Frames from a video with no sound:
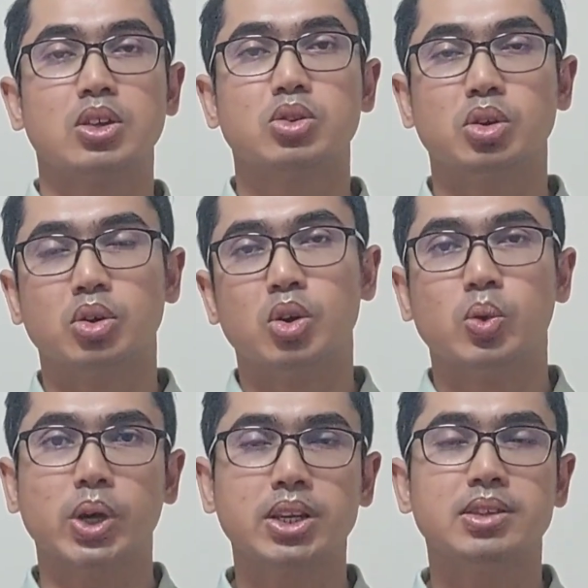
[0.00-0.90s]
So
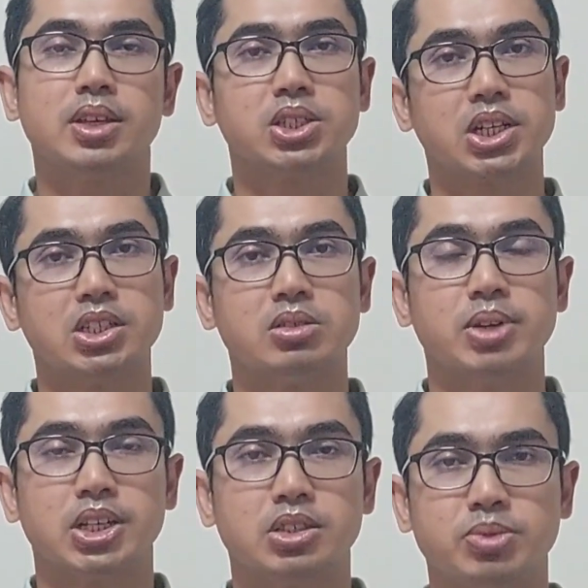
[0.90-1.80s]
what is a change
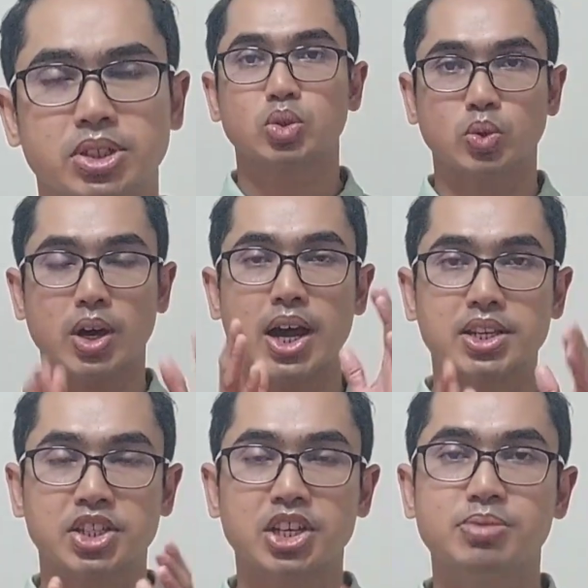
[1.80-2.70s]
management? So
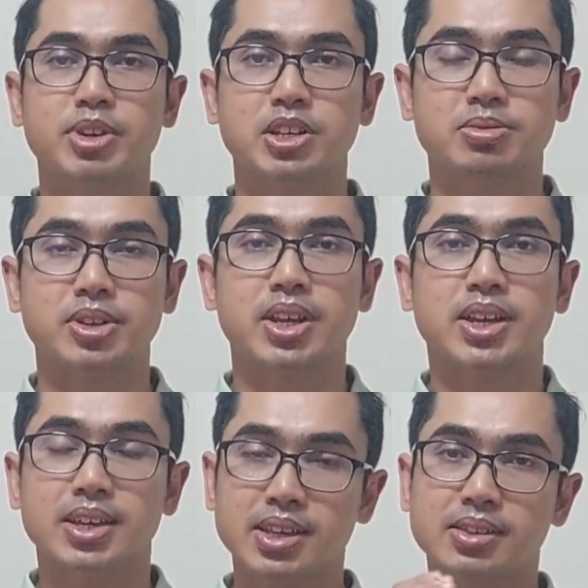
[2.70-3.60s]
a change management
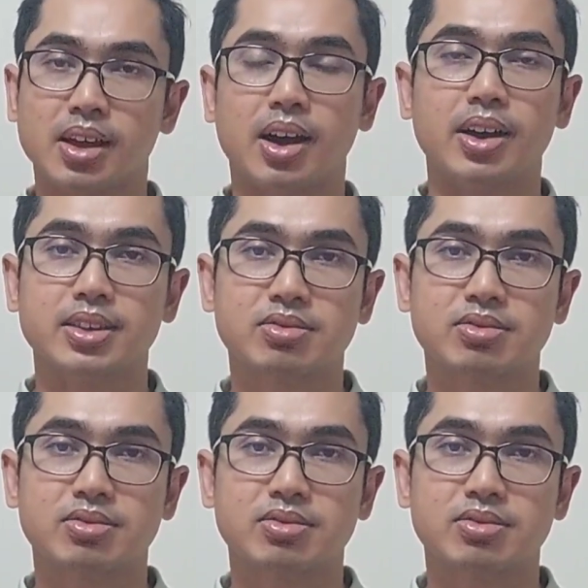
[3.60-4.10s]
is a